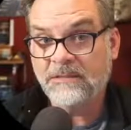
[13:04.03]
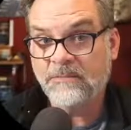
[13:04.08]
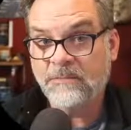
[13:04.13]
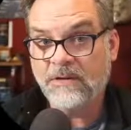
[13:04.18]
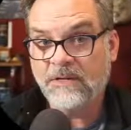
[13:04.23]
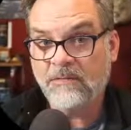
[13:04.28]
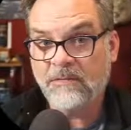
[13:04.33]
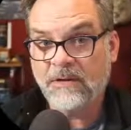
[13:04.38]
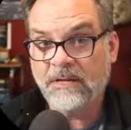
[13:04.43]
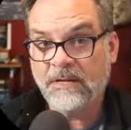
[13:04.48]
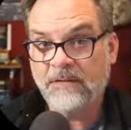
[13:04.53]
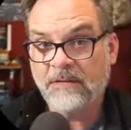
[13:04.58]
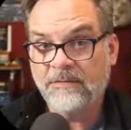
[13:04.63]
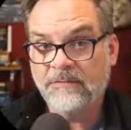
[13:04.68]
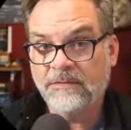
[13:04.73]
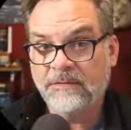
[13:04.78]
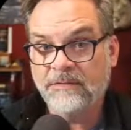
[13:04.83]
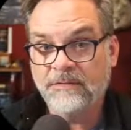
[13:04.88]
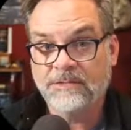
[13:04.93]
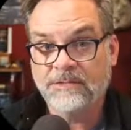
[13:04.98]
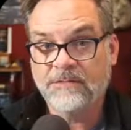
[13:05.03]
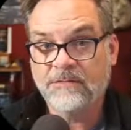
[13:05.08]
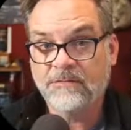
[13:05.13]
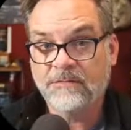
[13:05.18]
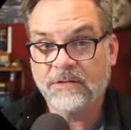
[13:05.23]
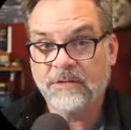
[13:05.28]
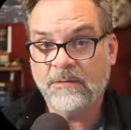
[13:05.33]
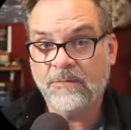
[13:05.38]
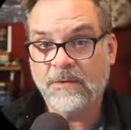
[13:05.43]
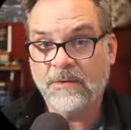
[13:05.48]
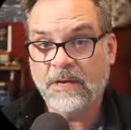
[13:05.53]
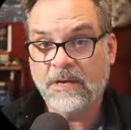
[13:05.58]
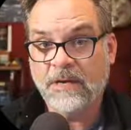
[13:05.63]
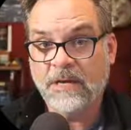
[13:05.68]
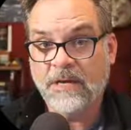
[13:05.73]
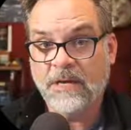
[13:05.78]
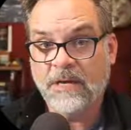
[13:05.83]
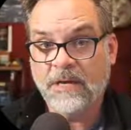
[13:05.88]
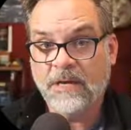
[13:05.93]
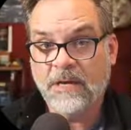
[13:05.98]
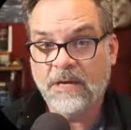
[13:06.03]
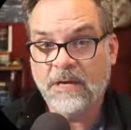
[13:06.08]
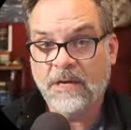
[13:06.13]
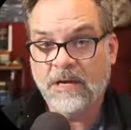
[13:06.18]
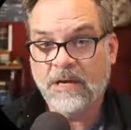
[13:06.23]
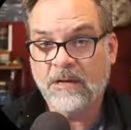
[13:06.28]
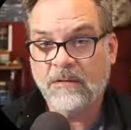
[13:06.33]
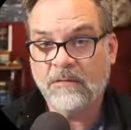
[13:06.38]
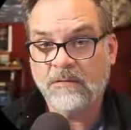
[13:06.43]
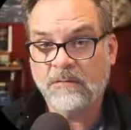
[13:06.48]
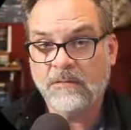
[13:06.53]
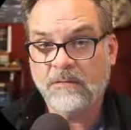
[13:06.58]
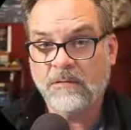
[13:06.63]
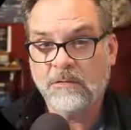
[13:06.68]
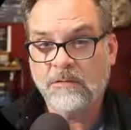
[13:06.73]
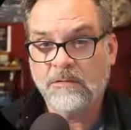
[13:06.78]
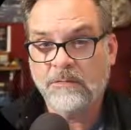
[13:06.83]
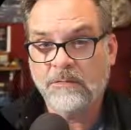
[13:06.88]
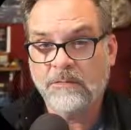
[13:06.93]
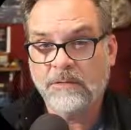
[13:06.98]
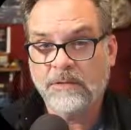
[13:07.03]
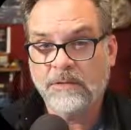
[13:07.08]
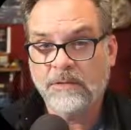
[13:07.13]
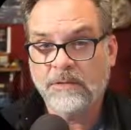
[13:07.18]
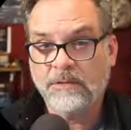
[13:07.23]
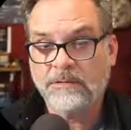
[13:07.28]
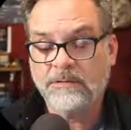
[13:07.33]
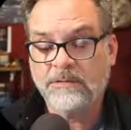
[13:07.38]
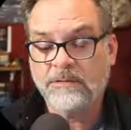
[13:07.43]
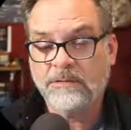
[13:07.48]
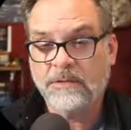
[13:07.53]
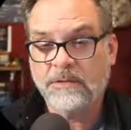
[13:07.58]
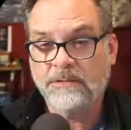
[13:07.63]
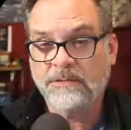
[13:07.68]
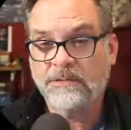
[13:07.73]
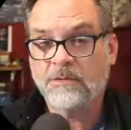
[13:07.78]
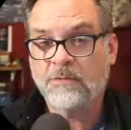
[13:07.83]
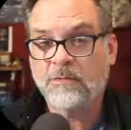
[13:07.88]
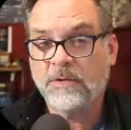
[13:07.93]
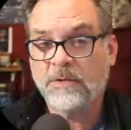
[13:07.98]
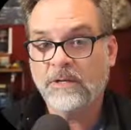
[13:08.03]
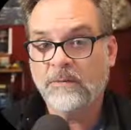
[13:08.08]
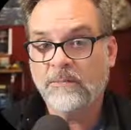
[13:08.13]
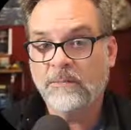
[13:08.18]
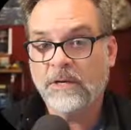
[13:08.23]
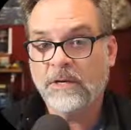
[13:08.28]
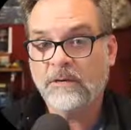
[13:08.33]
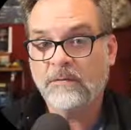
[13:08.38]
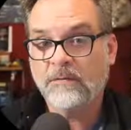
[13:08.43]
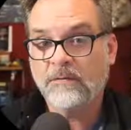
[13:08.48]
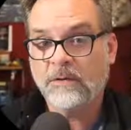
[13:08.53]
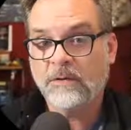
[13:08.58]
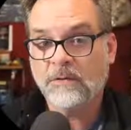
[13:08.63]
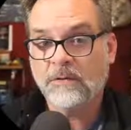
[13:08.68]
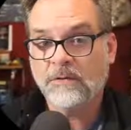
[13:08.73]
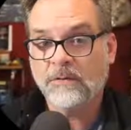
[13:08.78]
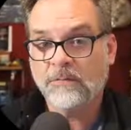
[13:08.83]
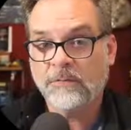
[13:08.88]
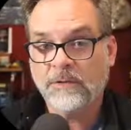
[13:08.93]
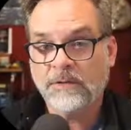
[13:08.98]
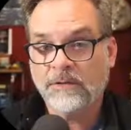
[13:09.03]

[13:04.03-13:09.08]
to my grave and scream out all the way and scream out all the way